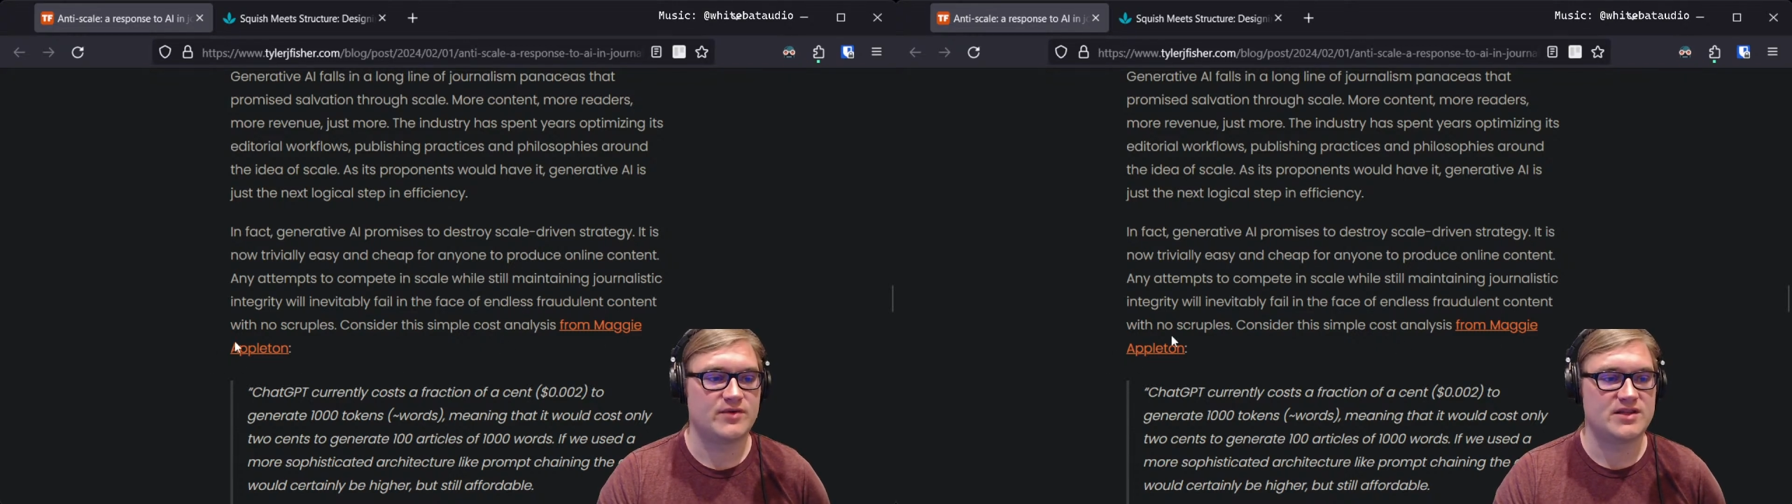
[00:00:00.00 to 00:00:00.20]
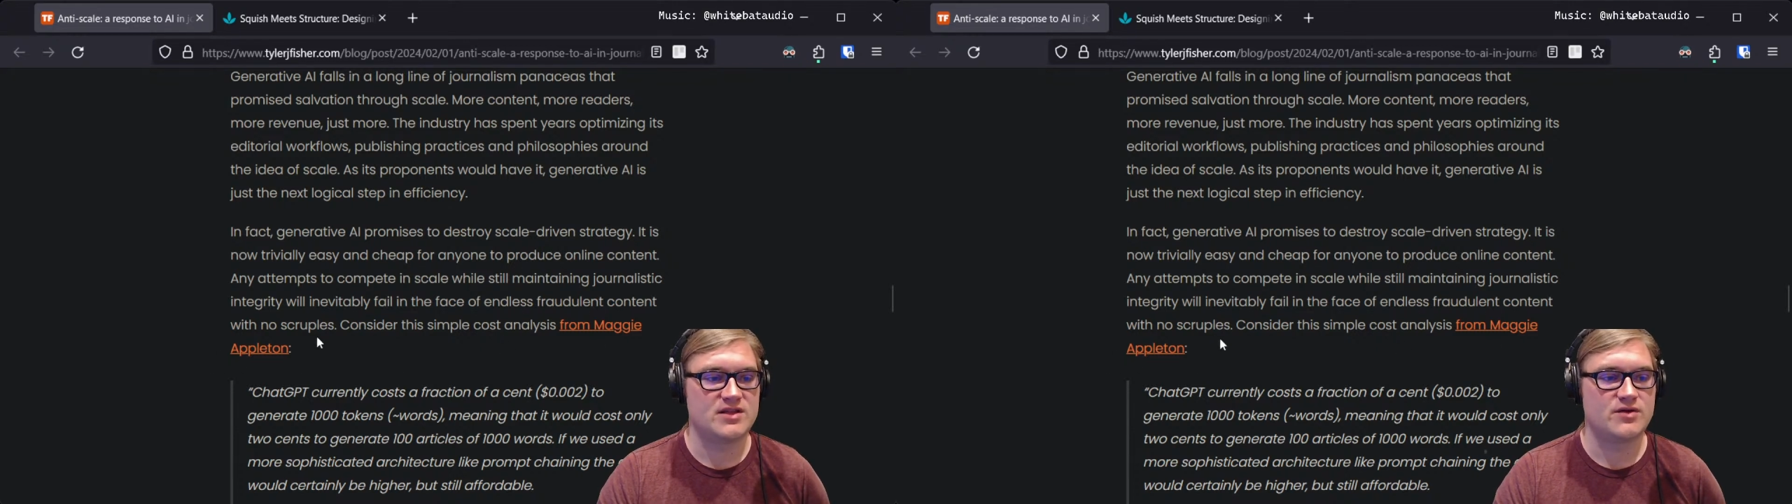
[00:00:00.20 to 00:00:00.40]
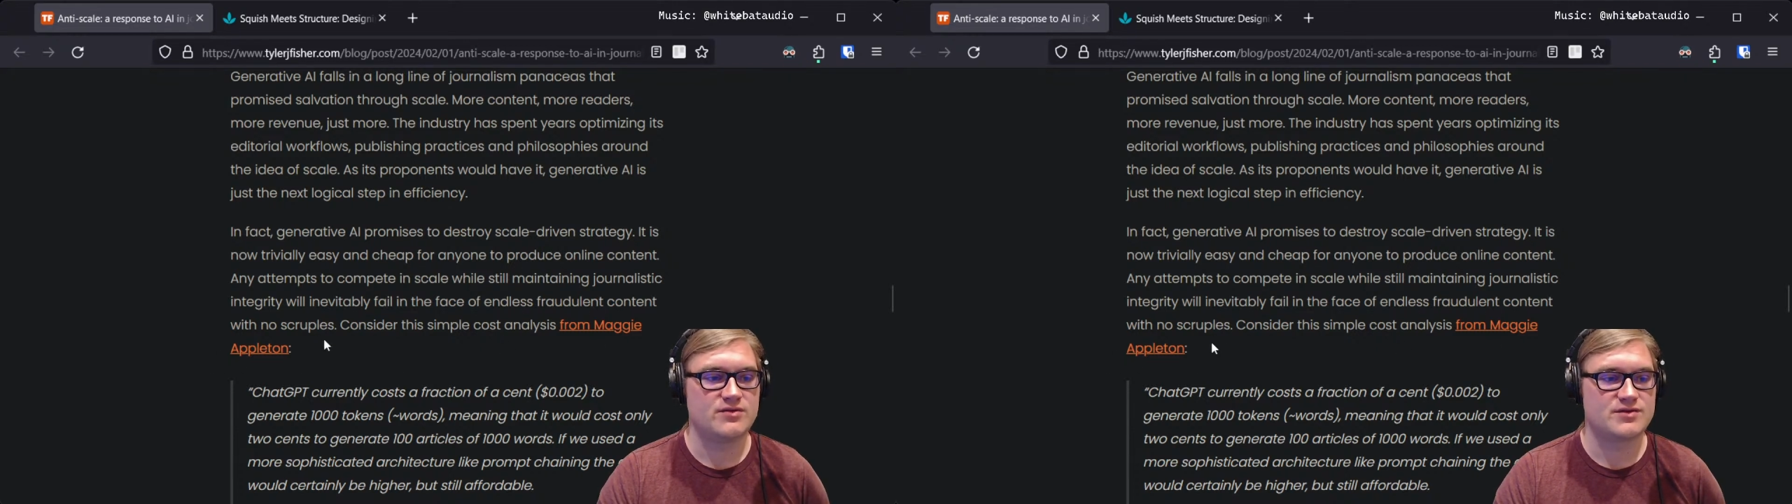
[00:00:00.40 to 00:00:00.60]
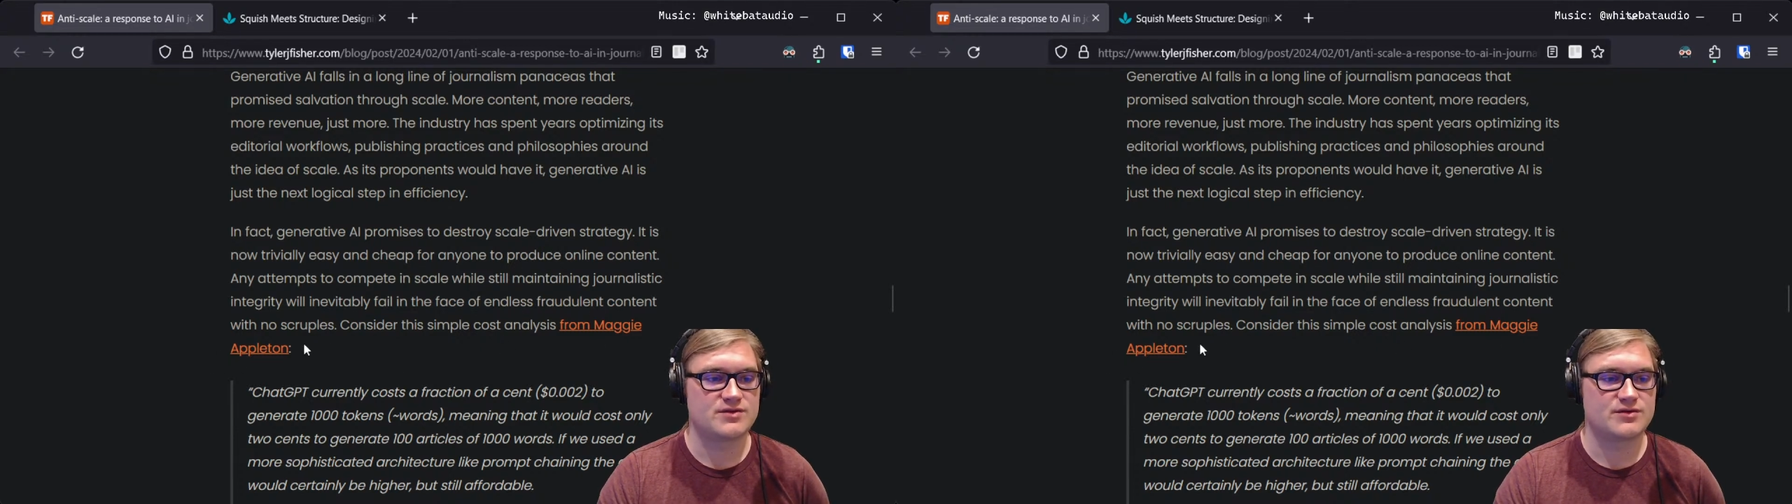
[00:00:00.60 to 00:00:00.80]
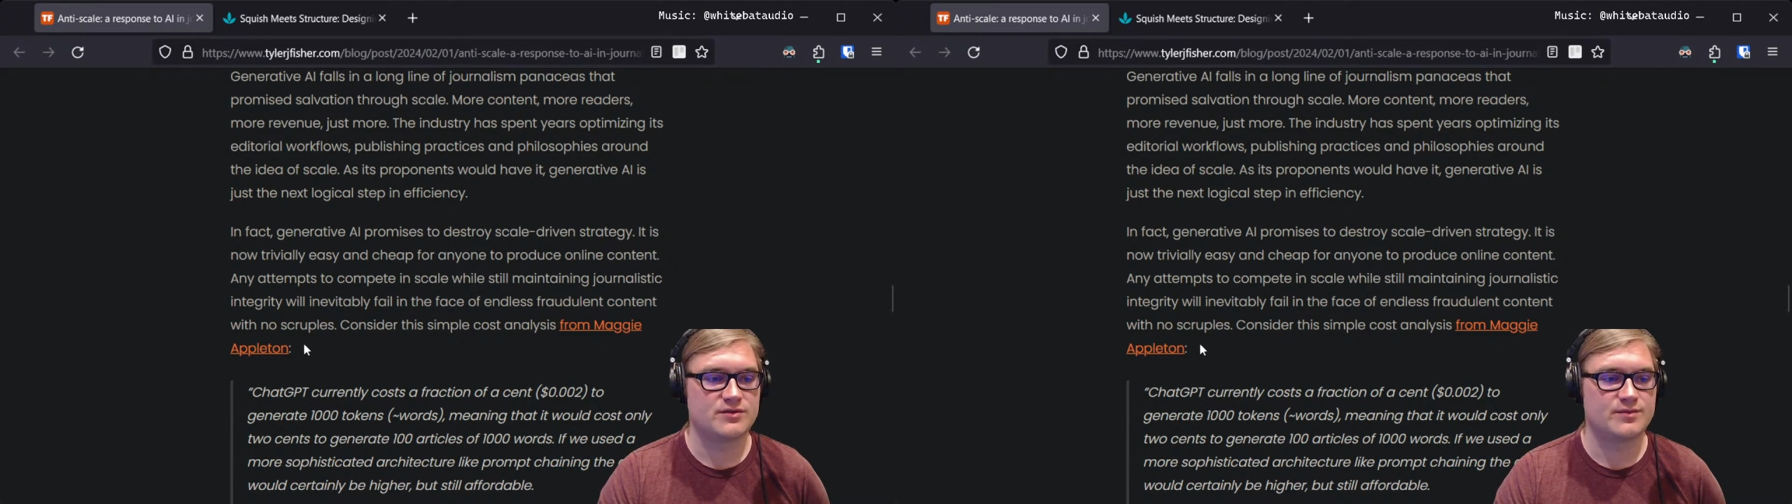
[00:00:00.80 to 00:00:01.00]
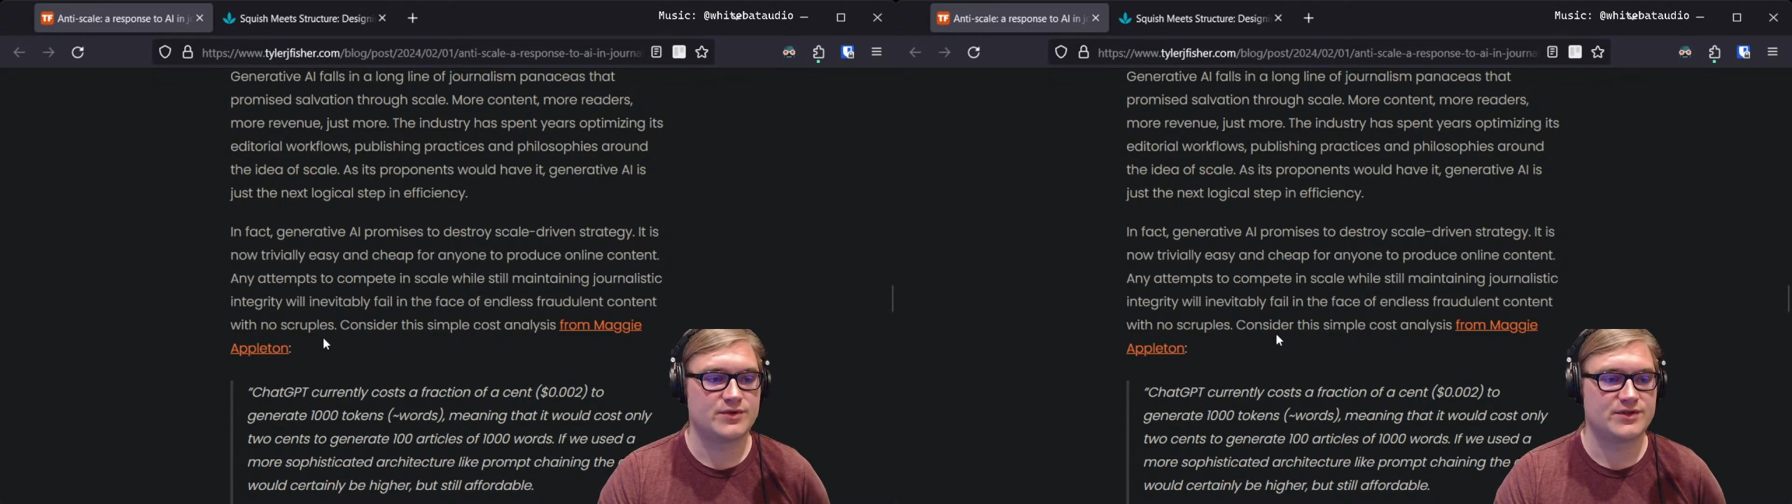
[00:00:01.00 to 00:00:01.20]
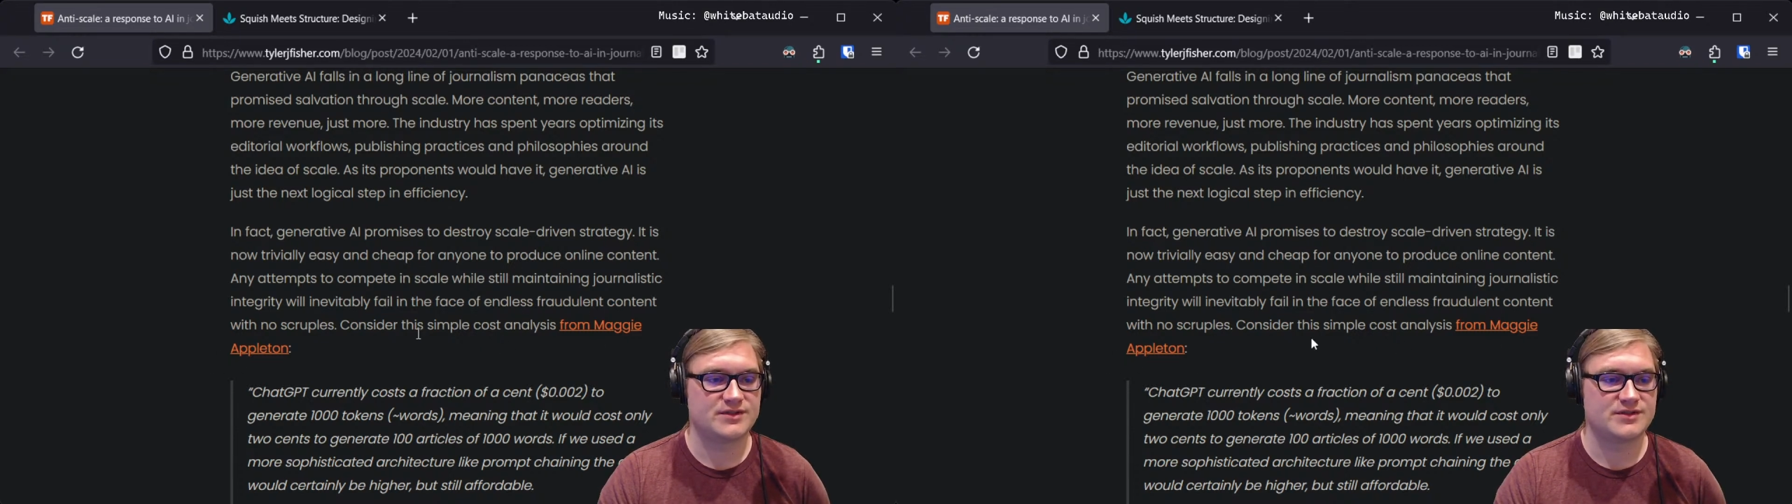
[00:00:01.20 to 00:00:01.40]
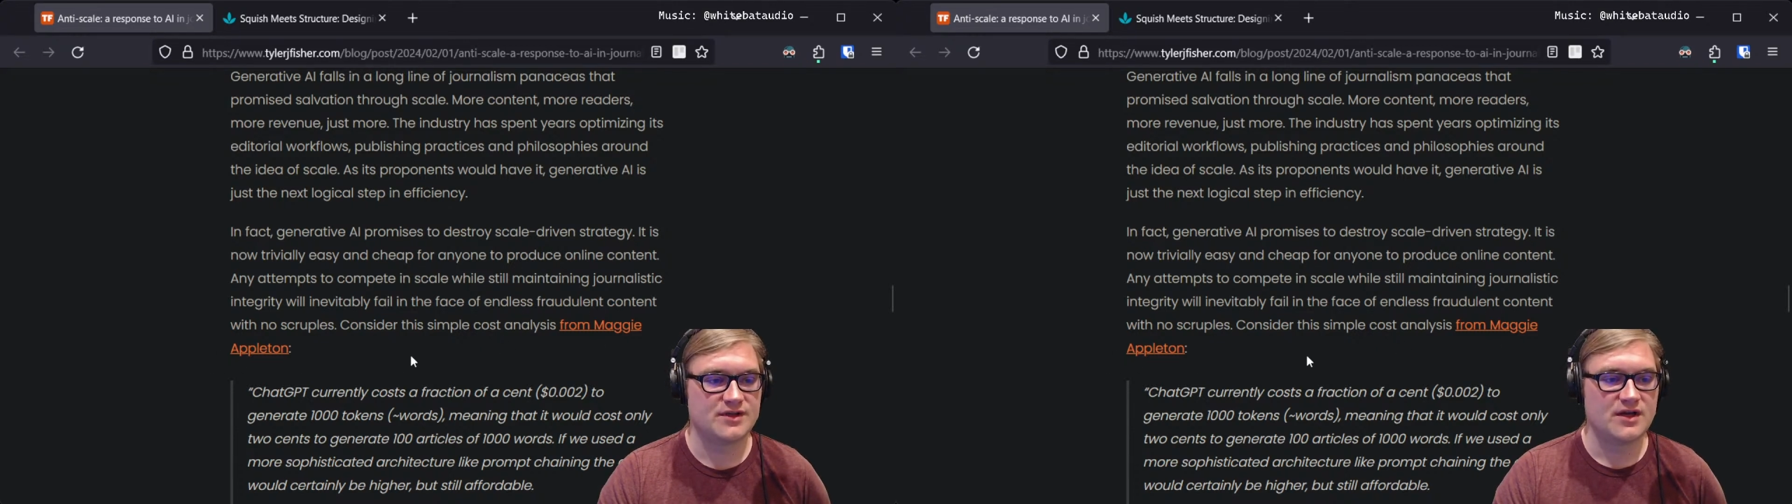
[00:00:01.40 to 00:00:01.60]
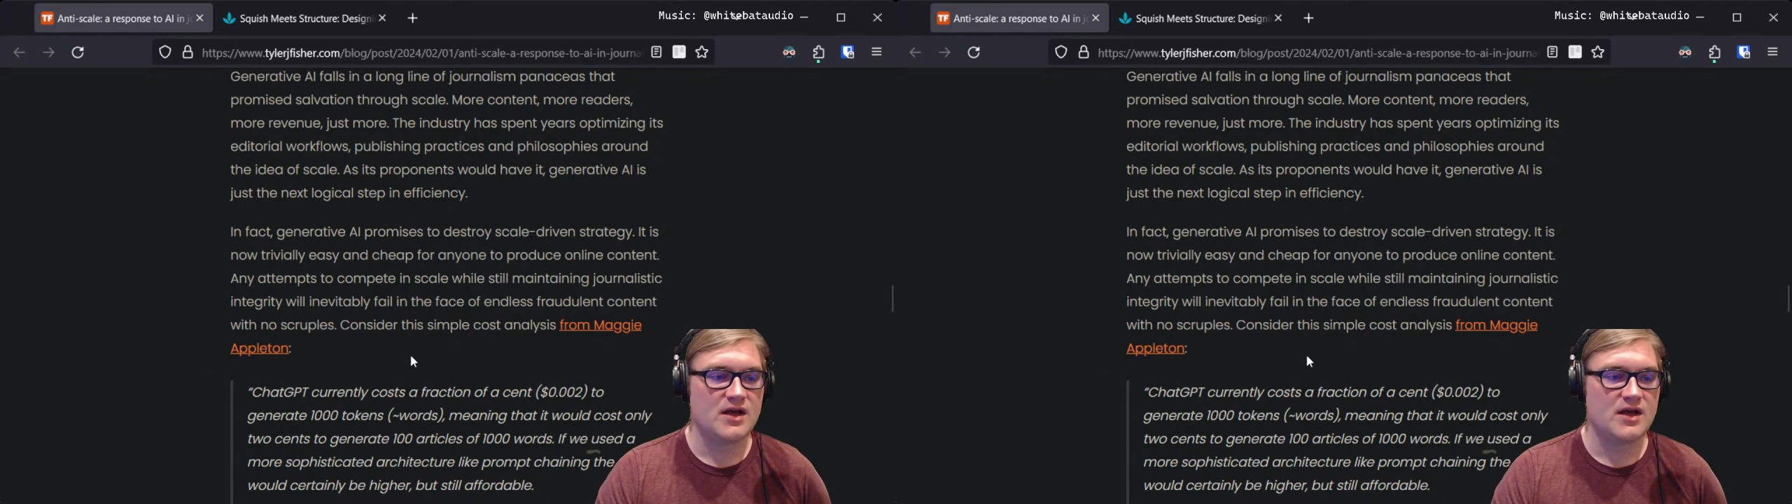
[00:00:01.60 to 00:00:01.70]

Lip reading: with no scruples.